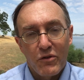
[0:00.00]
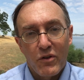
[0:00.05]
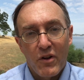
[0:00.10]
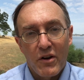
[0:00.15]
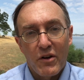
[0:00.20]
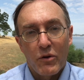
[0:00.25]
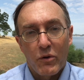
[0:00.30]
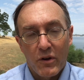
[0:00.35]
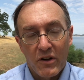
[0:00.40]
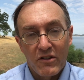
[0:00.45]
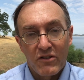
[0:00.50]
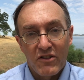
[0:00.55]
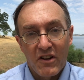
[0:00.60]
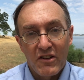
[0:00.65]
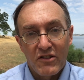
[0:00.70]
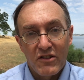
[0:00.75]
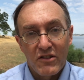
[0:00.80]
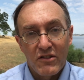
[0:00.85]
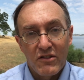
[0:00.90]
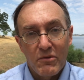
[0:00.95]
for a lot of
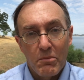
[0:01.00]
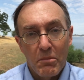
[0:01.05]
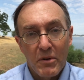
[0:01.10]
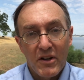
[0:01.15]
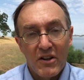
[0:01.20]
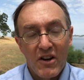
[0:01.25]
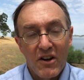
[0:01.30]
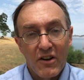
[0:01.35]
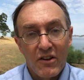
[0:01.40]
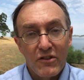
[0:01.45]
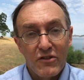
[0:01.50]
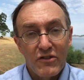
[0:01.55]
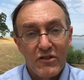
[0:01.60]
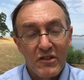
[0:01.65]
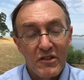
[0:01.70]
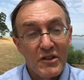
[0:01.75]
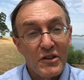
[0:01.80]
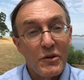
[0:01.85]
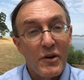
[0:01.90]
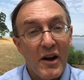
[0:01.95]
organizations,
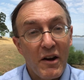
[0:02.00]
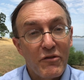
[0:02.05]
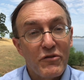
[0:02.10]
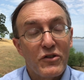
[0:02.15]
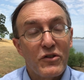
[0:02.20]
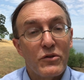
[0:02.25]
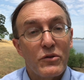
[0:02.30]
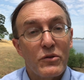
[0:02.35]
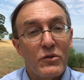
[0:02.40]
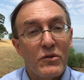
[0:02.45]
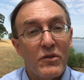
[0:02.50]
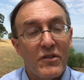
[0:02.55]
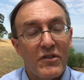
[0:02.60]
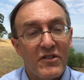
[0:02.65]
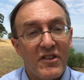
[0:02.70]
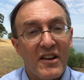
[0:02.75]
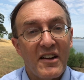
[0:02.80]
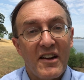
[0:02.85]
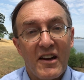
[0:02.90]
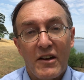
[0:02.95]
because you have to
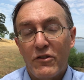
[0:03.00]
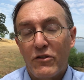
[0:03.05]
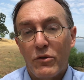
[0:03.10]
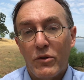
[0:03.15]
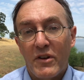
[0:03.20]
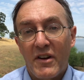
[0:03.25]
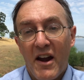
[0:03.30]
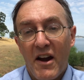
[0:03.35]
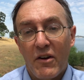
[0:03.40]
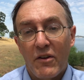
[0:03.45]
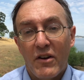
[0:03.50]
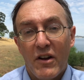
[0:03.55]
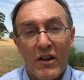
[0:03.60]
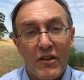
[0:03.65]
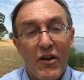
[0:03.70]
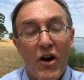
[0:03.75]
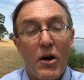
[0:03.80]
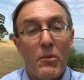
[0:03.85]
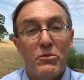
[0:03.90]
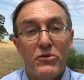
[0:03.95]
take into account
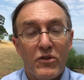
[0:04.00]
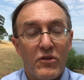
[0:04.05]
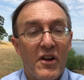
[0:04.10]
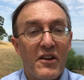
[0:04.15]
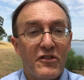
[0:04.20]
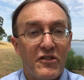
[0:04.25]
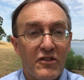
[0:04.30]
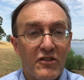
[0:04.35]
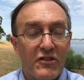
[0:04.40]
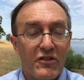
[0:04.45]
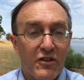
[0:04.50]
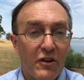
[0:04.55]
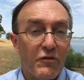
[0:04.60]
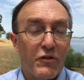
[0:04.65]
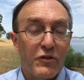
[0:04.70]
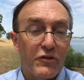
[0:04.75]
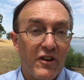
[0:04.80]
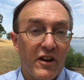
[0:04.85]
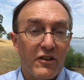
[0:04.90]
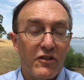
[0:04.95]
the obsolescence
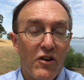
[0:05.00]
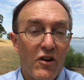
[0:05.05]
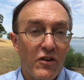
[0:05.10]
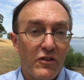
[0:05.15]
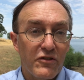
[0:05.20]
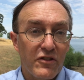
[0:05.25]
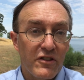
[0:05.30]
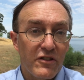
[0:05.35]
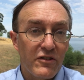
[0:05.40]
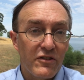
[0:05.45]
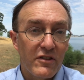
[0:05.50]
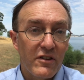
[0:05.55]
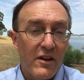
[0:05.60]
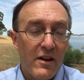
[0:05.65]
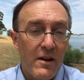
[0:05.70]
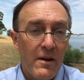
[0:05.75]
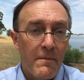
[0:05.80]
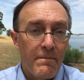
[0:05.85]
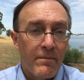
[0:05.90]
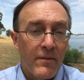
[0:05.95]
of your technologies.
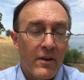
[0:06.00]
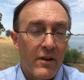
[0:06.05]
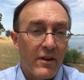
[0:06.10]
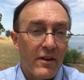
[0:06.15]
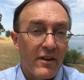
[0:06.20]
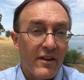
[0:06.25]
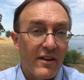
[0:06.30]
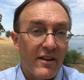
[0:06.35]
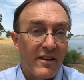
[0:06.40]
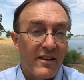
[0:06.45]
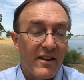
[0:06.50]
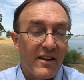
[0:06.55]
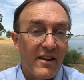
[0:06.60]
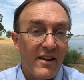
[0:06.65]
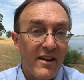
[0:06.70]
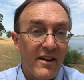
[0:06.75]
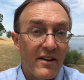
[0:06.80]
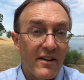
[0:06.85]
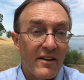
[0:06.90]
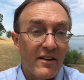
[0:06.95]

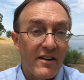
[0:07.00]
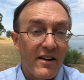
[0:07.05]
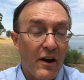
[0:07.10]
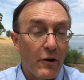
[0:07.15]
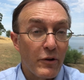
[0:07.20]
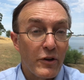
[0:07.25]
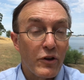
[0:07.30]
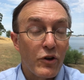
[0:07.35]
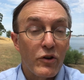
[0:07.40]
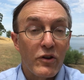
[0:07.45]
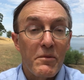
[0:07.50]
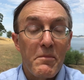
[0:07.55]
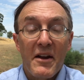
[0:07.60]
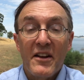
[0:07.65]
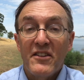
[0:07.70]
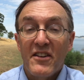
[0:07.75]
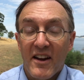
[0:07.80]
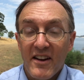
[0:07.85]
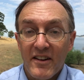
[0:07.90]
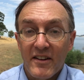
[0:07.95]
And how are you going to
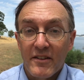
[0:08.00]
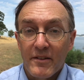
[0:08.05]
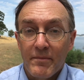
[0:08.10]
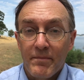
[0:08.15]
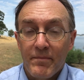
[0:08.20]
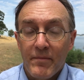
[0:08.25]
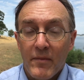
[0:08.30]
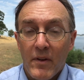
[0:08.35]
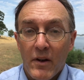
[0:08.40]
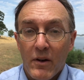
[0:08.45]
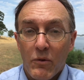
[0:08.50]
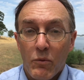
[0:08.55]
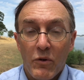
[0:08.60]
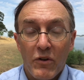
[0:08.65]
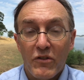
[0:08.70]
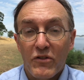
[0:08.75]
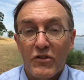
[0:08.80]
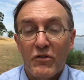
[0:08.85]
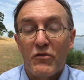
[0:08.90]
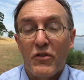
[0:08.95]
maintain it?
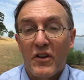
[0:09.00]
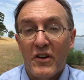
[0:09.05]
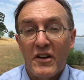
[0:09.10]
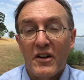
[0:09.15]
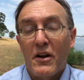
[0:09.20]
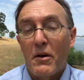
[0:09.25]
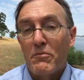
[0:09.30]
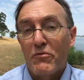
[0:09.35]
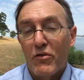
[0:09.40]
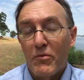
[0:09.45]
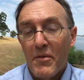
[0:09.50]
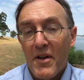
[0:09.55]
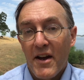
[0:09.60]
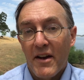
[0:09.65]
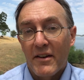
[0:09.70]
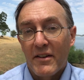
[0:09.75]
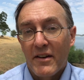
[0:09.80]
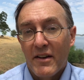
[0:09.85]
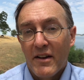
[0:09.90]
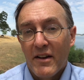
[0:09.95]
Where does the funding come from
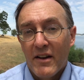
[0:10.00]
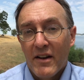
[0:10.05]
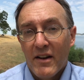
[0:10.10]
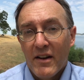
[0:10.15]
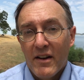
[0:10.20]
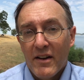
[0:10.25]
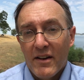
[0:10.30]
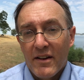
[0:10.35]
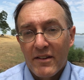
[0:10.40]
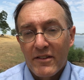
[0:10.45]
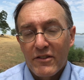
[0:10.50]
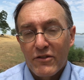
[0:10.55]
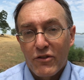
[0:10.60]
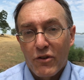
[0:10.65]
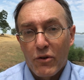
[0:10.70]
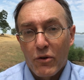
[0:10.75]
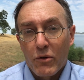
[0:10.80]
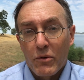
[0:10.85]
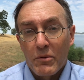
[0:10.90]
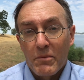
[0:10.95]
that?
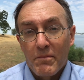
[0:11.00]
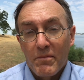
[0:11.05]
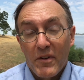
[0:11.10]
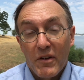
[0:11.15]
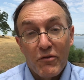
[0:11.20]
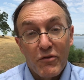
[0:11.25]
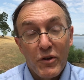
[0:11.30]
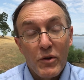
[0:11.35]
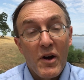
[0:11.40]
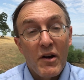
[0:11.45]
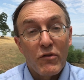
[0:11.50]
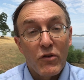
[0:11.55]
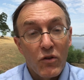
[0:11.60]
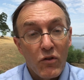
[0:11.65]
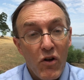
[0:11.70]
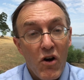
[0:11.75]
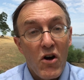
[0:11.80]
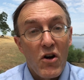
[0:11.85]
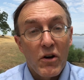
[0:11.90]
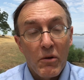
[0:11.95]
So if you have a
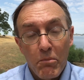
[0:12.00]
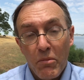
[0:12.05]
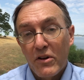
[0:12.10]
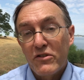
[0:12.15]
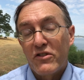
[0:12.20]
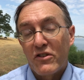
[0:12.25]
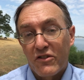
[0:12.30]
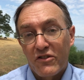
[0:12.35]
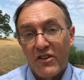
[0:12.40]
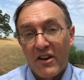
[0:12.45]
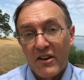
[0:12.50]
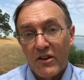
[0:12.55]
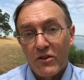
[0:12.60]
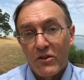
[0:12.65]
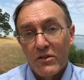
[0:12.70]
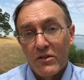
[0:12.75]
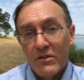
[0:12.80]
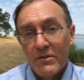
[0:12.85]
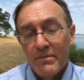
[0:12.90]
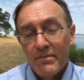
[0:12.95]
long budget
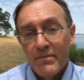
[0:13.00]
cycle,